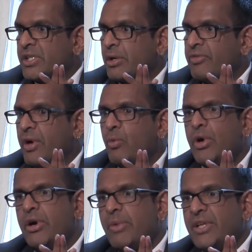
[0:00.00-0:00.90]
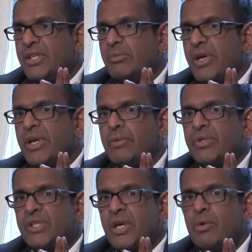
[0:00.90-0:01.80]
So if I were a betting man, I
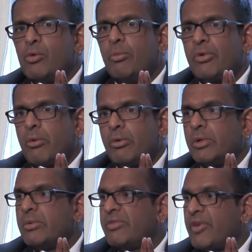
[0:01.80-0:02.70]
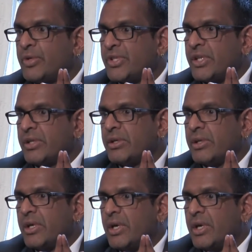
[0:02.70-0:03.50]
would say we will probably be voting